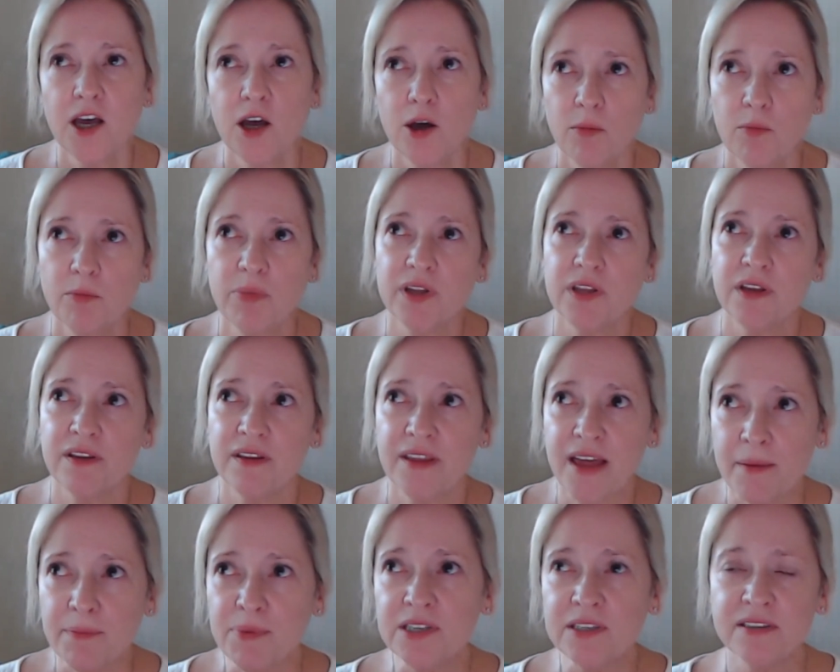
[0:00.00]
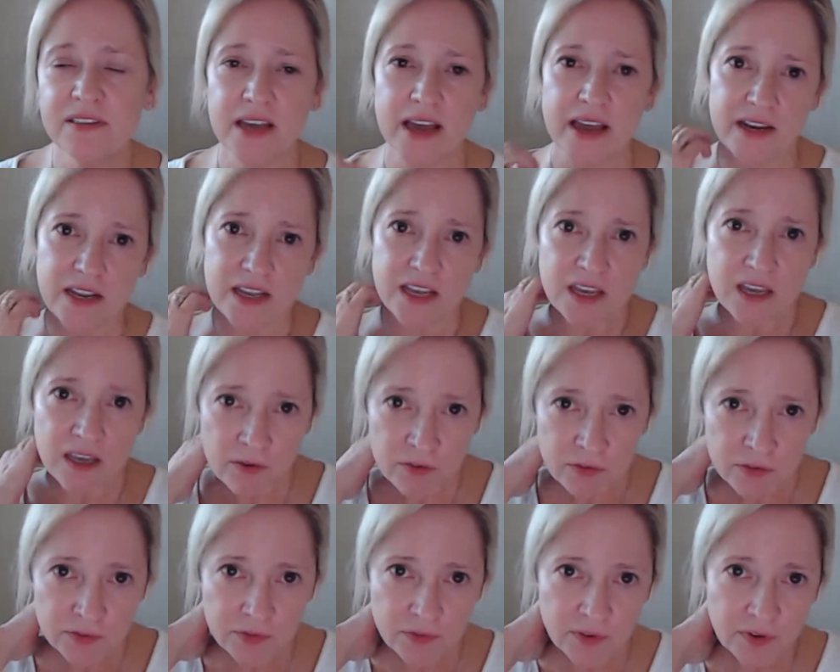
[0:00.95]
But that being said,
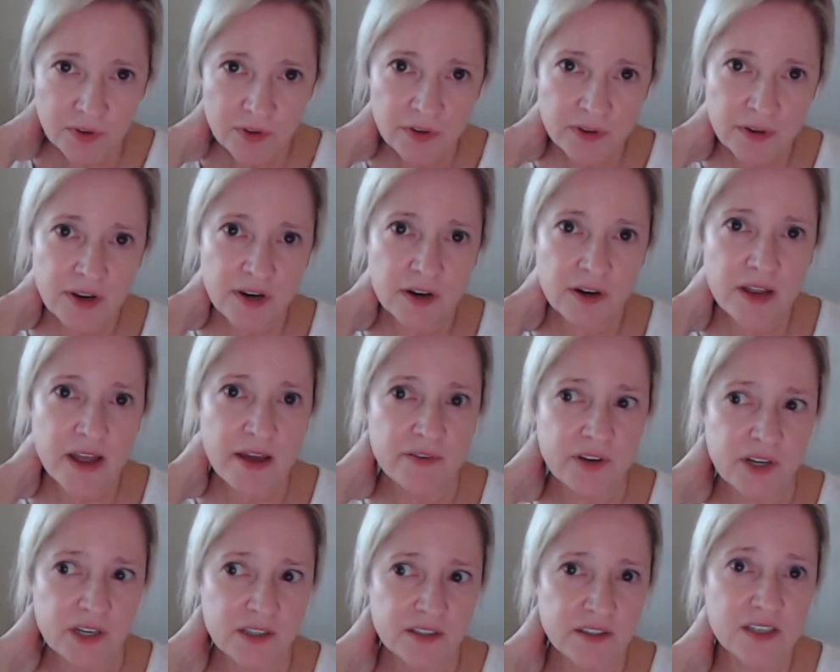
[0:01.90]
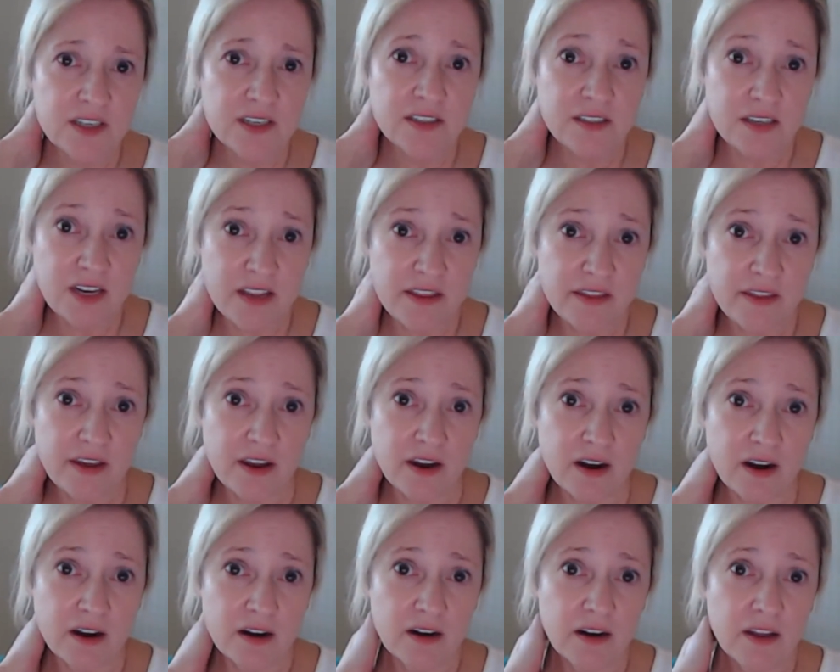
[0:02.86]
if their evidence is in
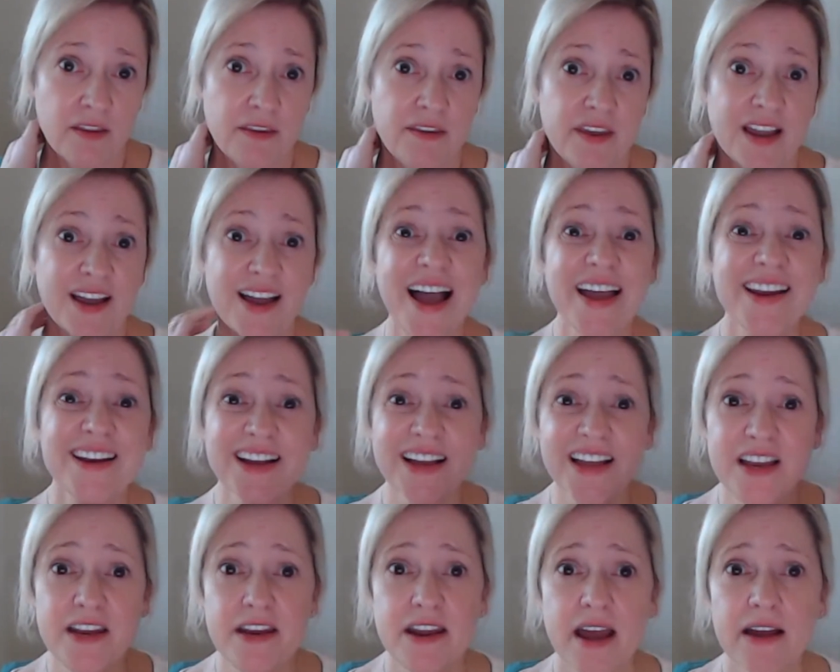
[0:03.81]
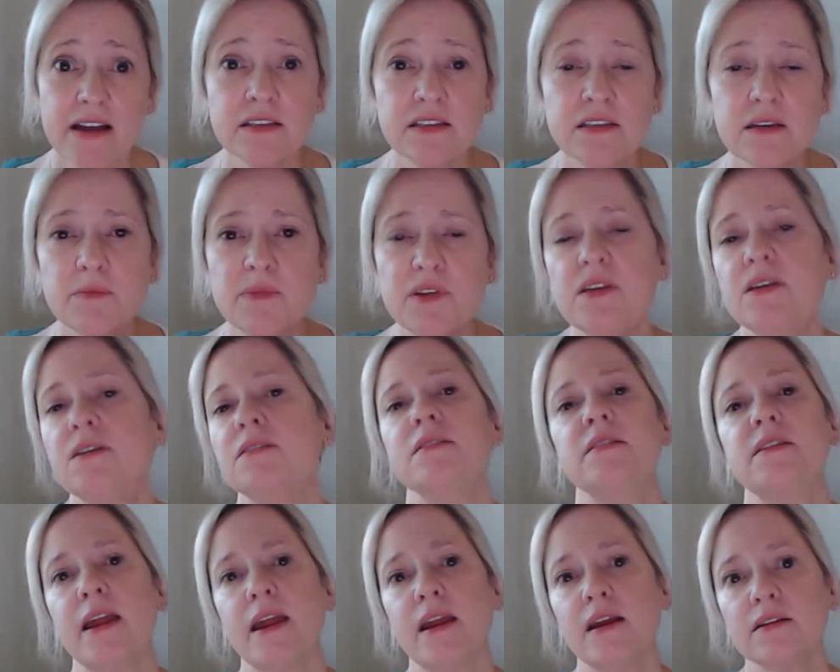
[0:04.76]
there that kind of connects some of these
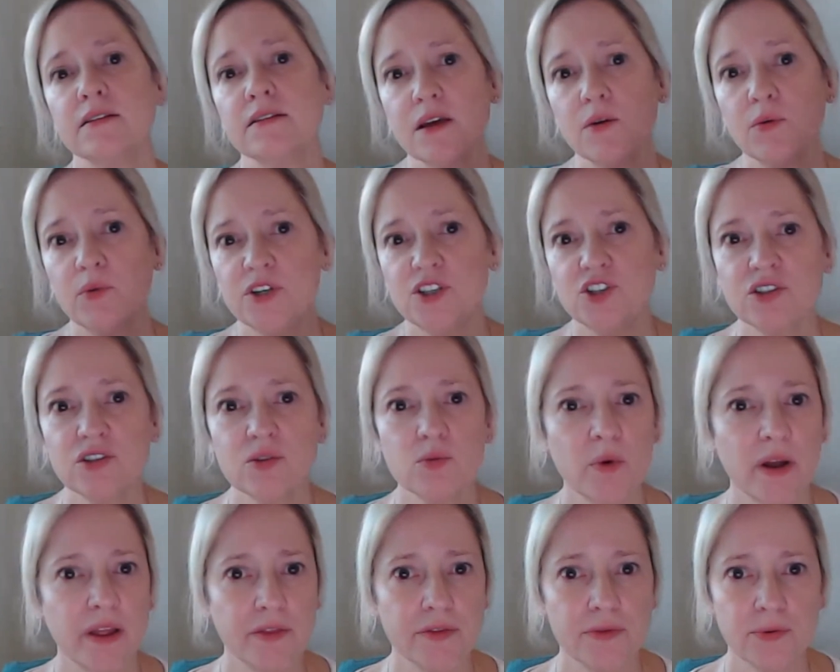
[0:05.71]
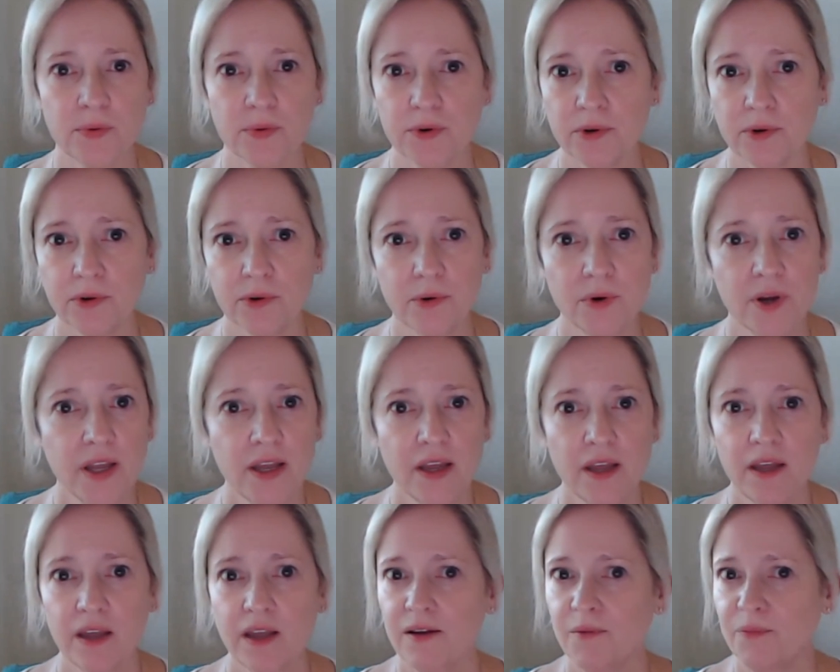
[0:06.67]
things that we just went through,
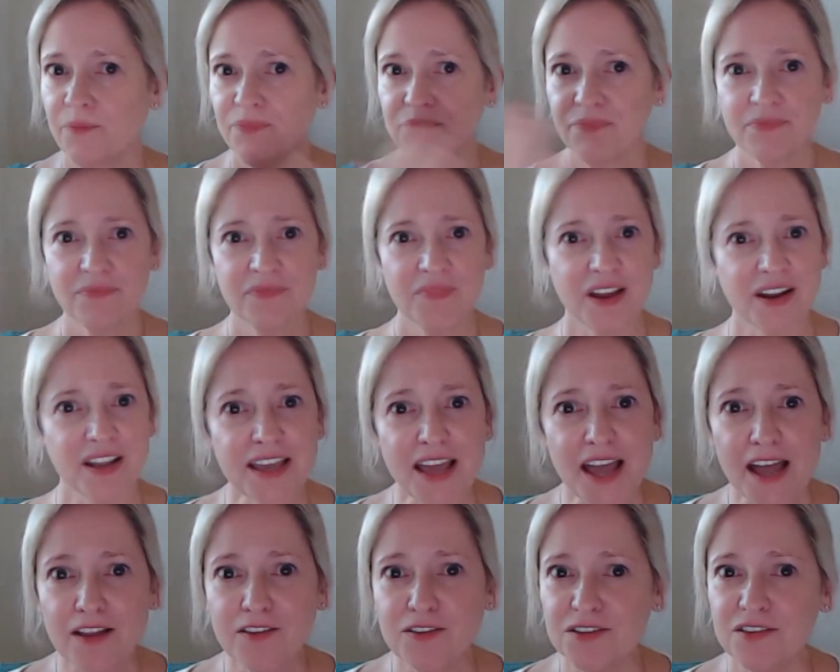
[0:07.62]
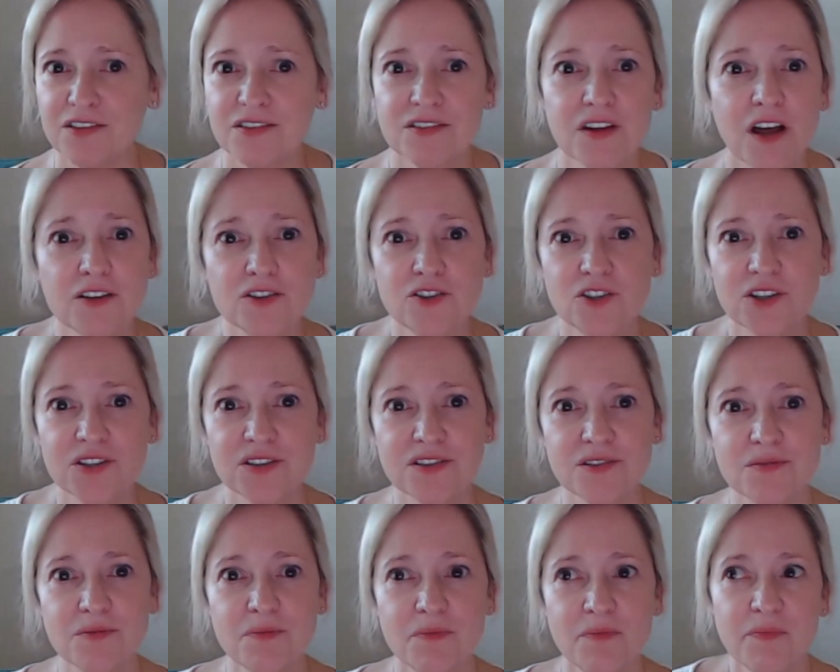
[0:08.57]
and again, this is all
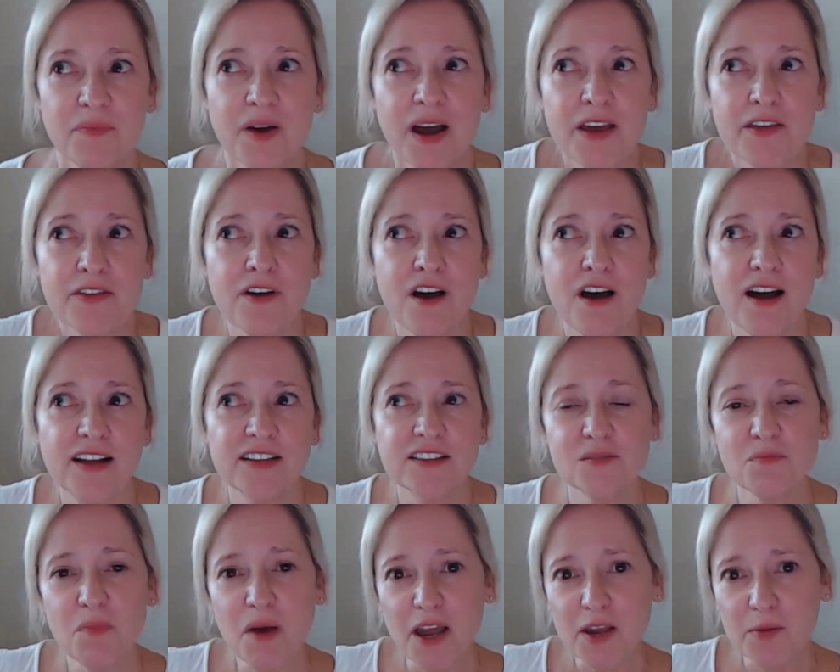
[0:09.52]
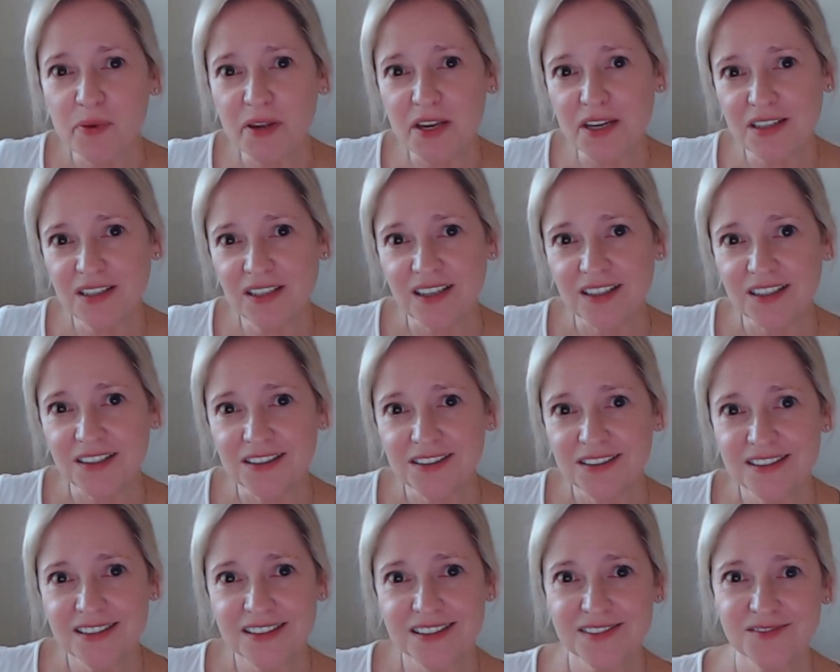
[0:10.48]
just my thoughts, my
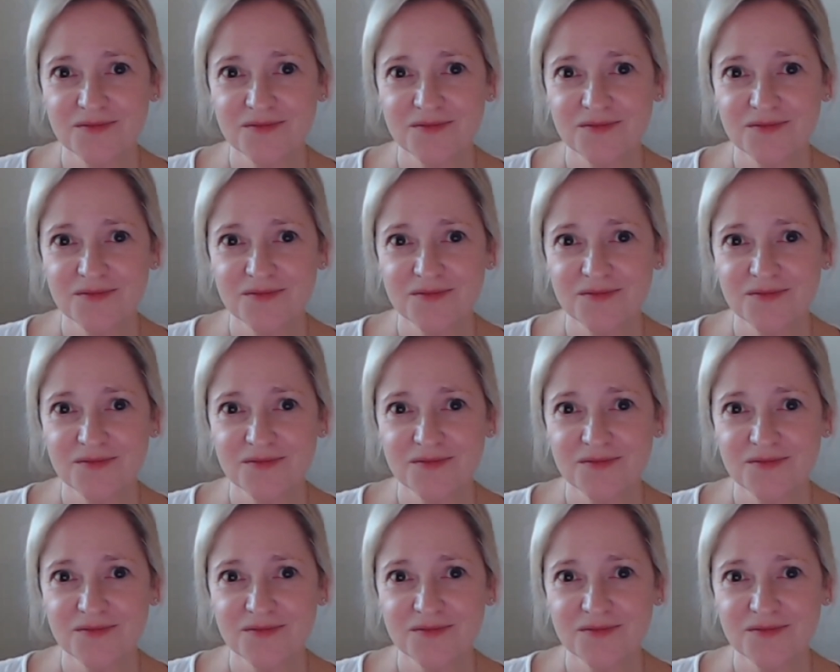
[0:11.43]
opinions.